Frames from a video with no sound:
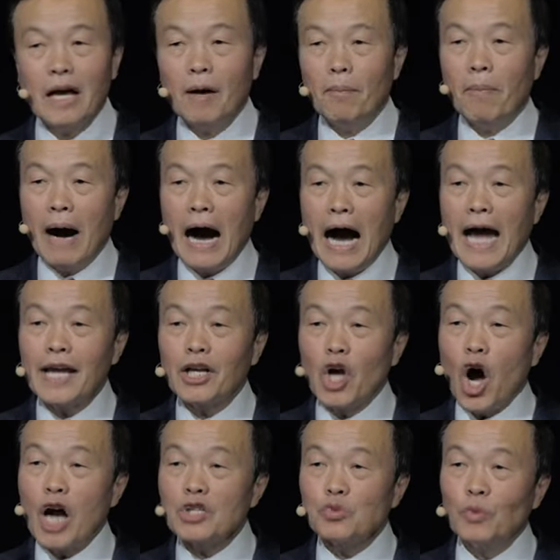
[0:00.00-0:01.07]
By
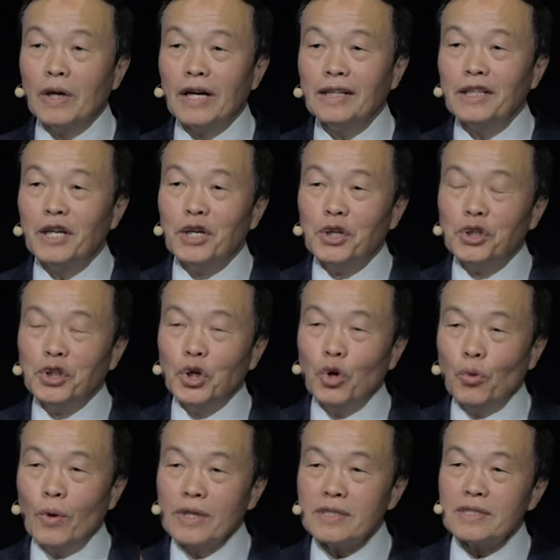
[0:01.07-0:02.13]
God's word,
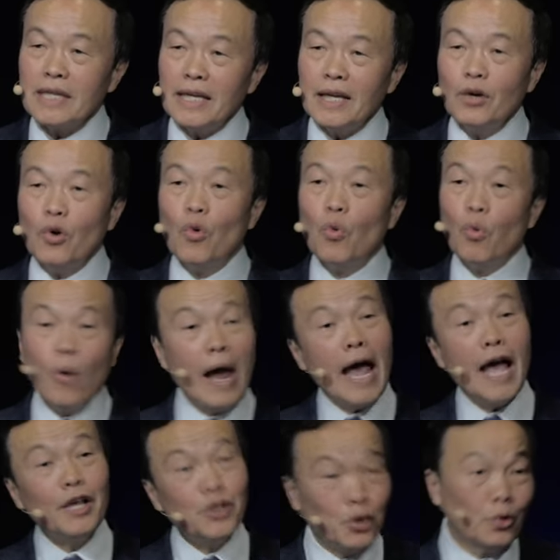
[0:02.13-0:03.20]
you will see
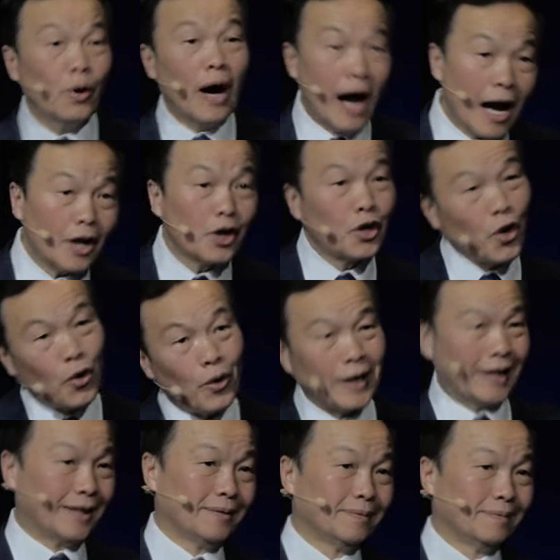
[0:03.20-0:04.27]
where you are
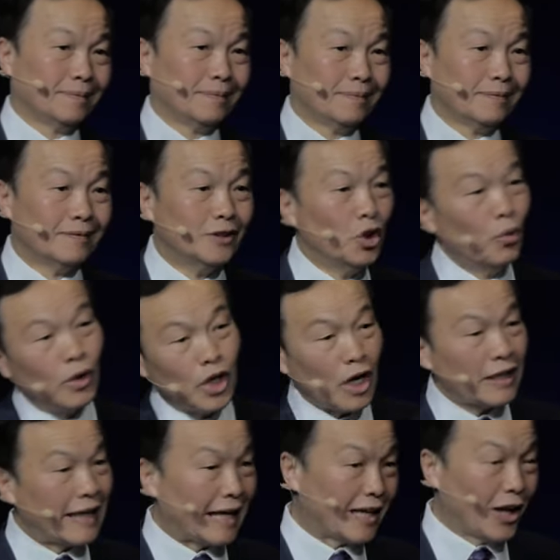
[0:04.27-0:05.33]
going. You will
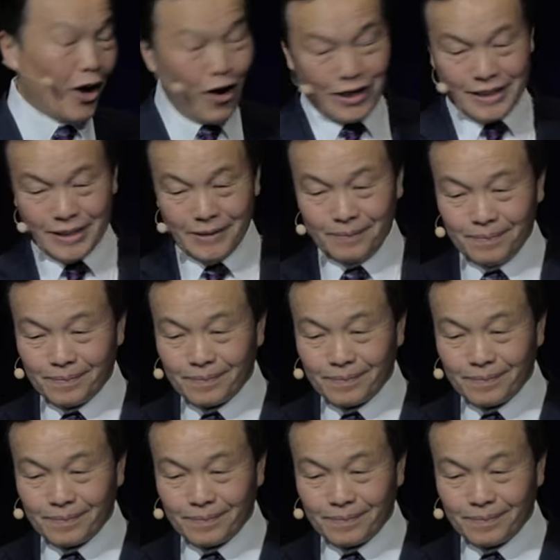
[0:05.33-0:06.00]
not get lost.